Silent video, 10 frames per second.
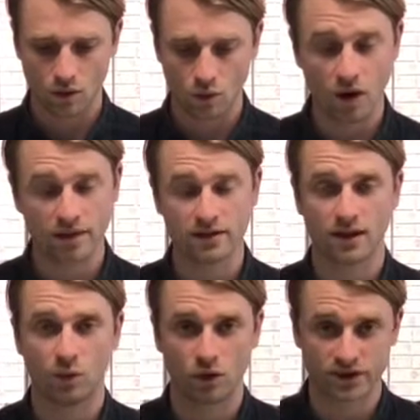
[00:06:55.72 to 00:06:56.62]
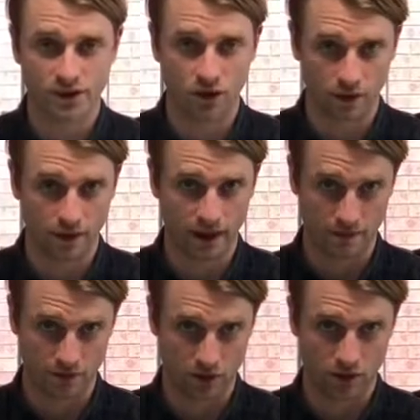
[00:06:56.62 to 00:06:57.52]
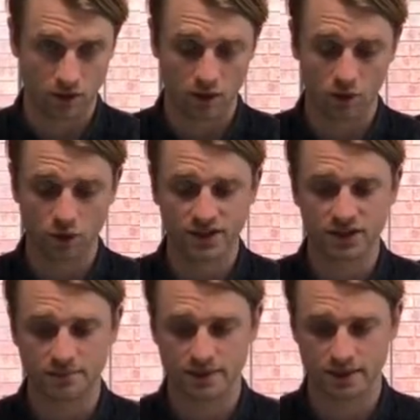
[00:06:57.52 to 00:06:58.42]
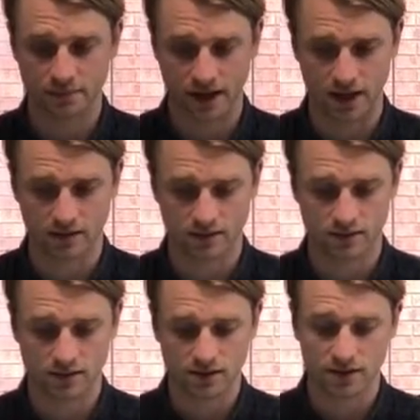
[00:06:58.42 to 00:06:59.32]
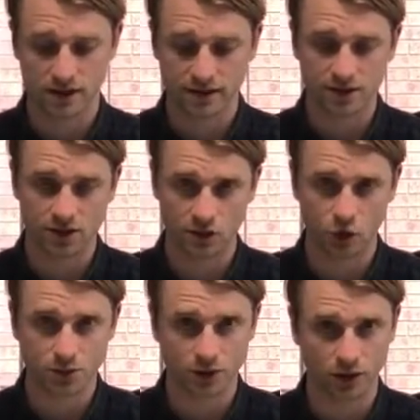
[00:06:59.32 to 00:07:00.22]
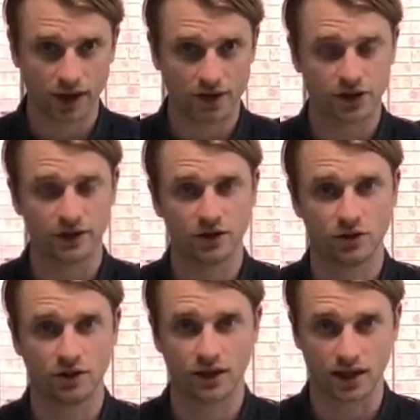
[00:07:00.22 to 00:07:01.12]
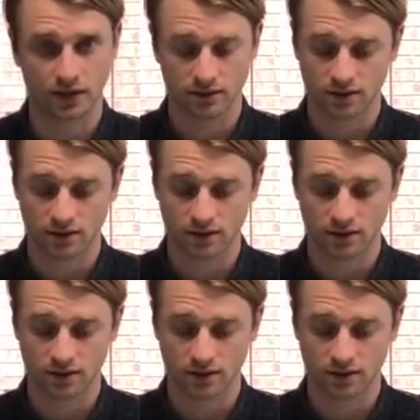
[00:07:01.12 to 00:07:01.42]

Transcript: One thing that wasn't on that mirror was a demister pad. Now, these are an optional extra that you can get.